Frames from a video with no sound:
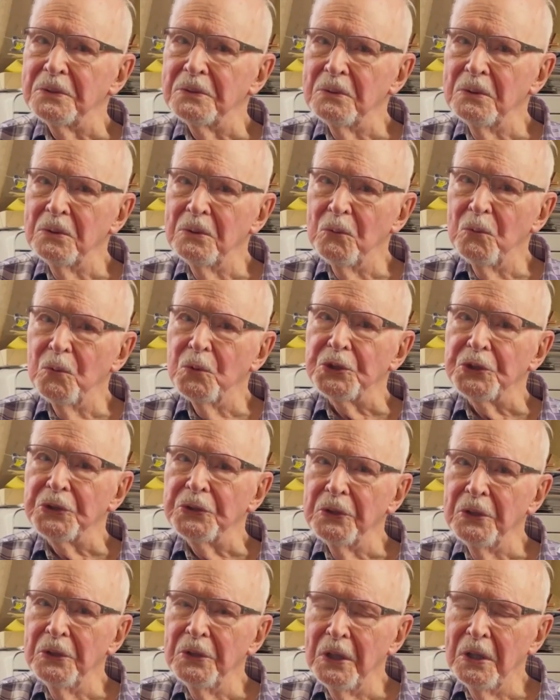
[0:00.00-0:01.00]
was
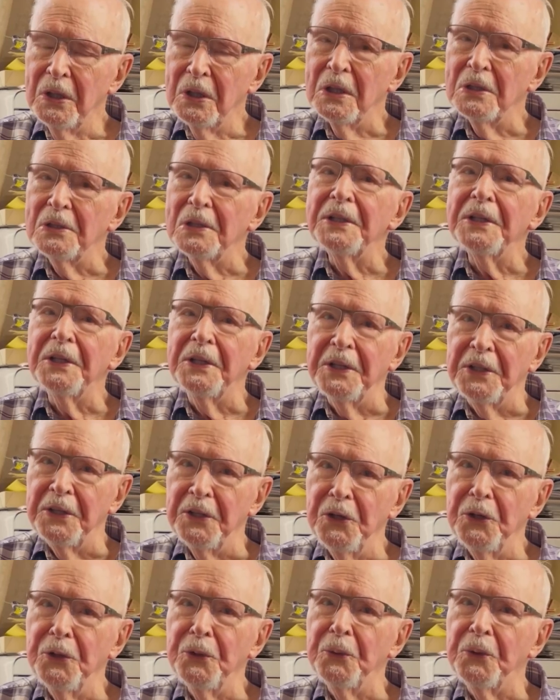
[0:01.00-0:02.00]
a leading
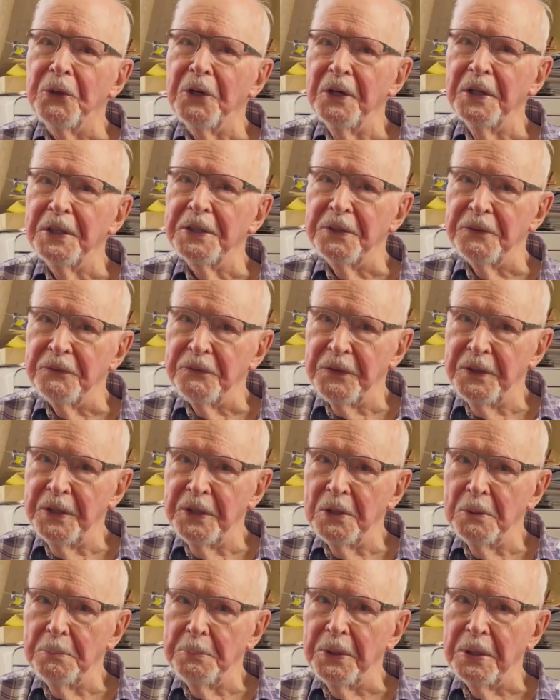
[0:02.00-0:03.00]
new kind of
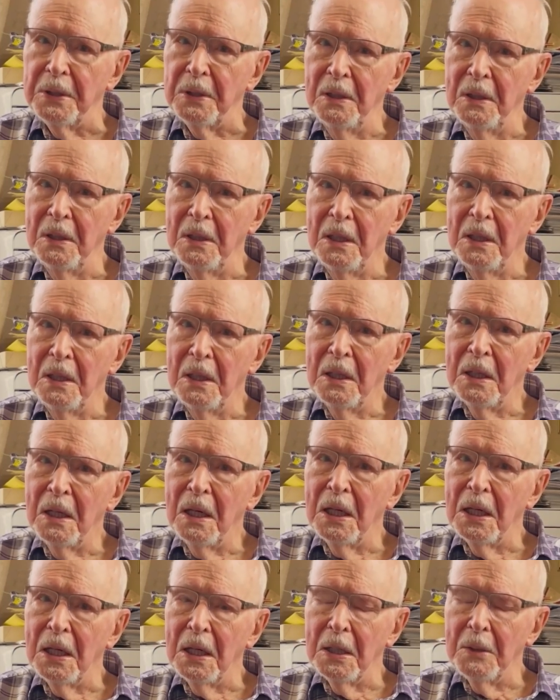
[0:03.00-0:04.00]
therapy,
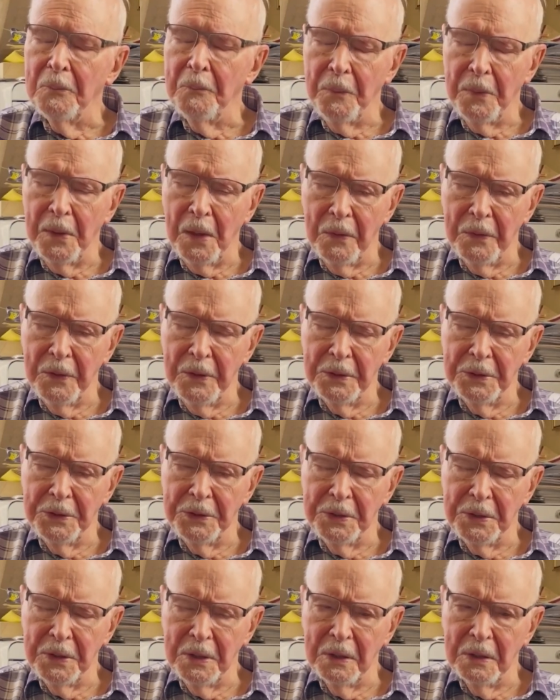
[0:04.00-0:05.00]

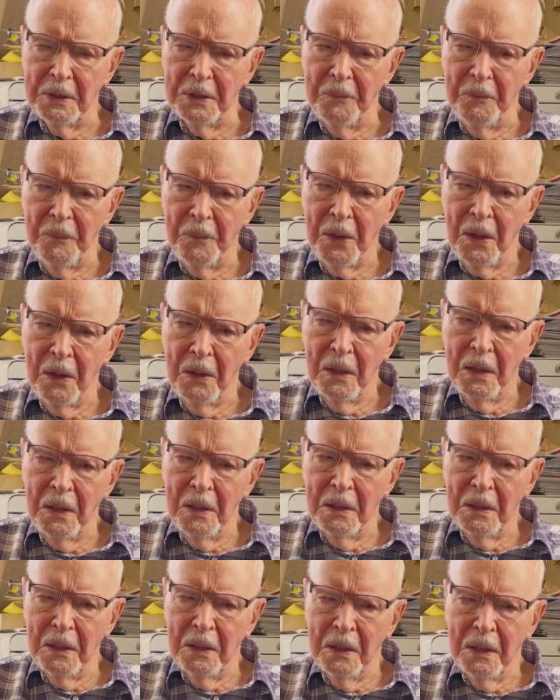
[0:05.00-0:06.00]
that
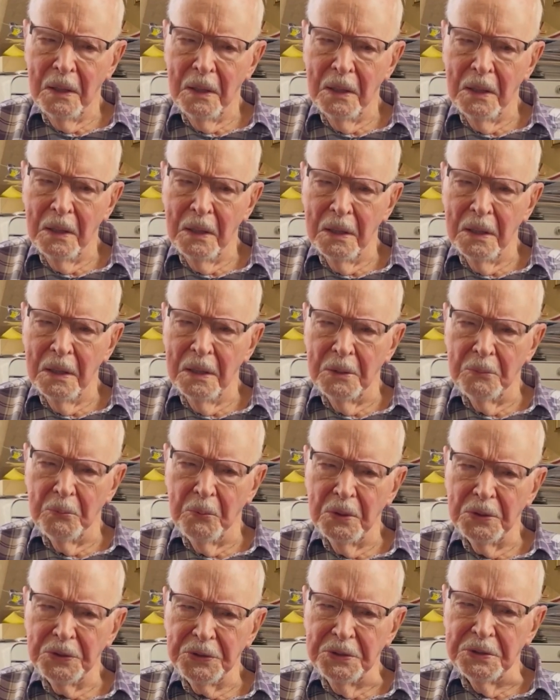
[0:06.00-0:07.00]
it
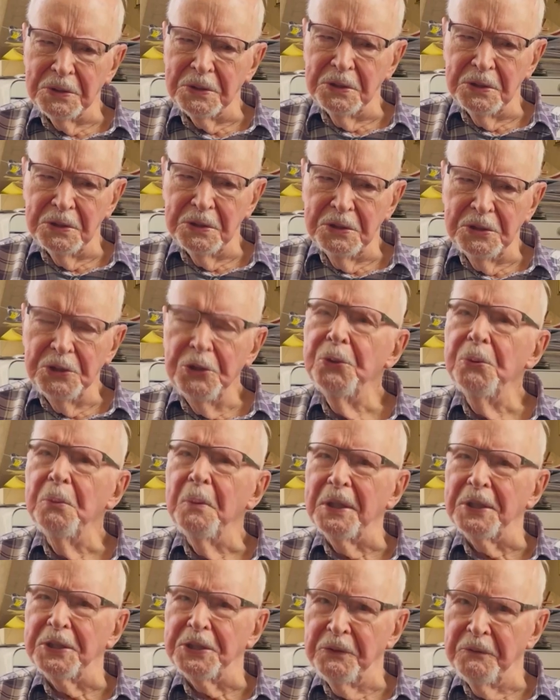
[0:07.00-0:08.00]
wasn't too
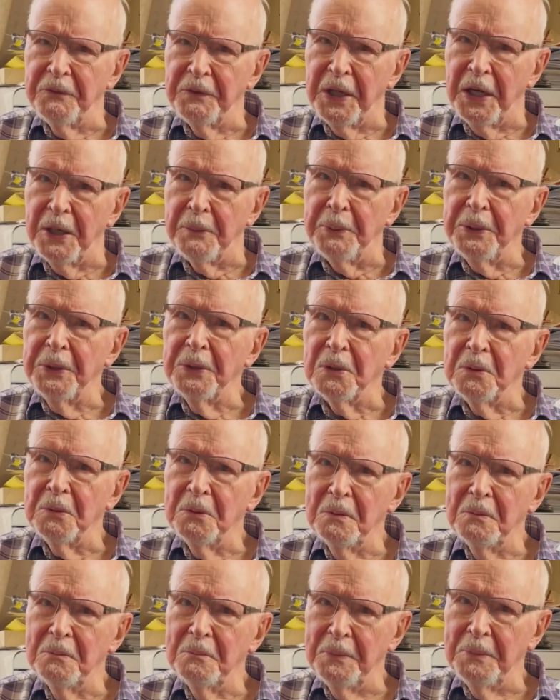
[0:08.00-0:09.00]
much of an uphill
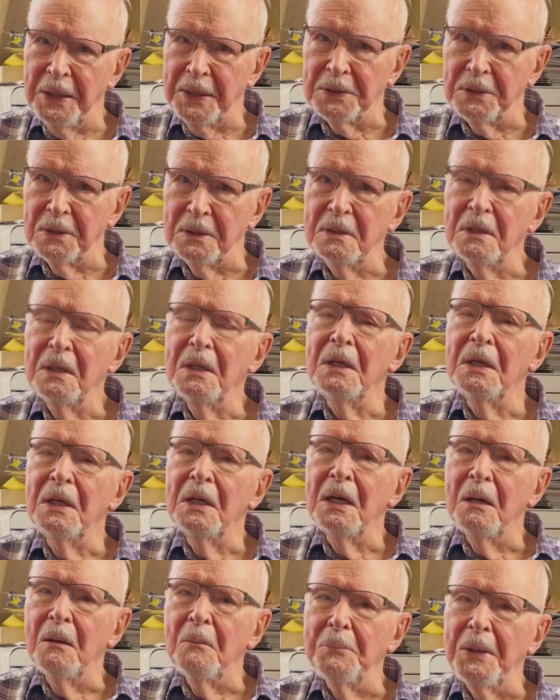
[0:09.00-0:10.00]
battle.
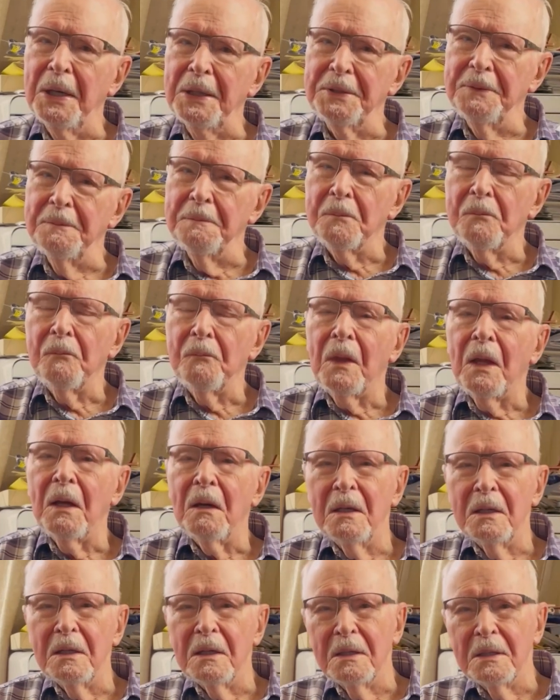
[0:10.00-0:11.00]
But
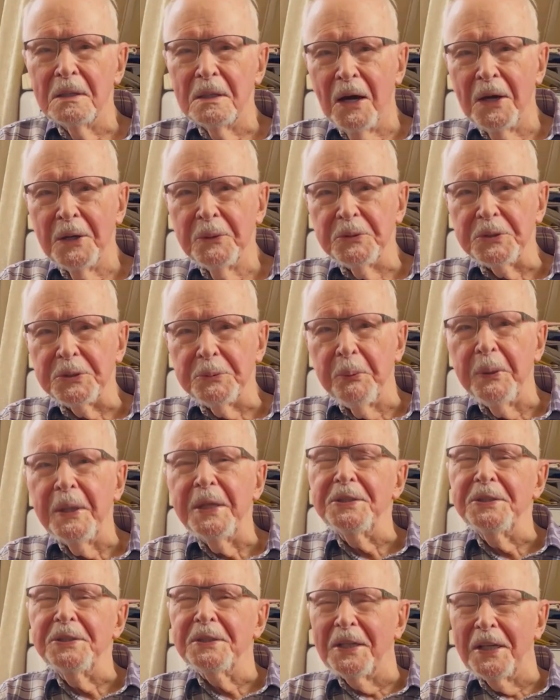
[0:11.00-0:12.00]
I was
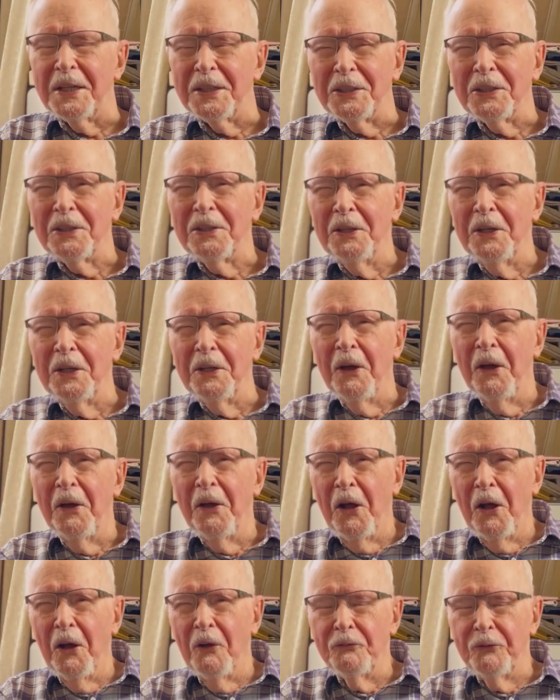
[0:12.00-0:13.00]
present, actually,
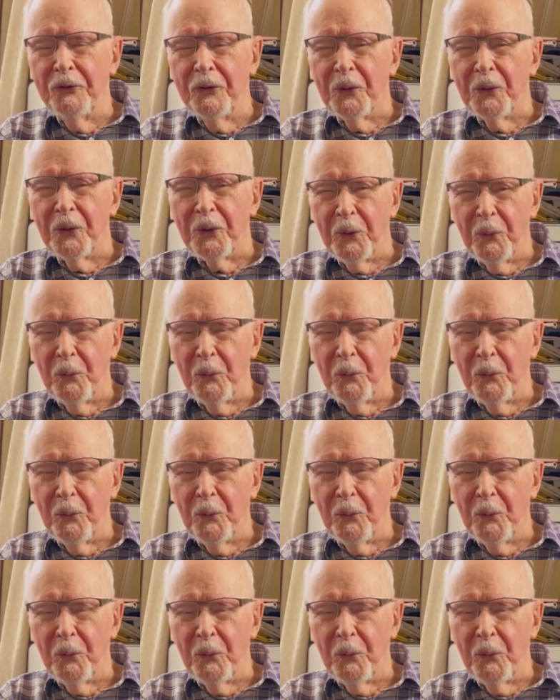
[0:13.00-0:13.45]
for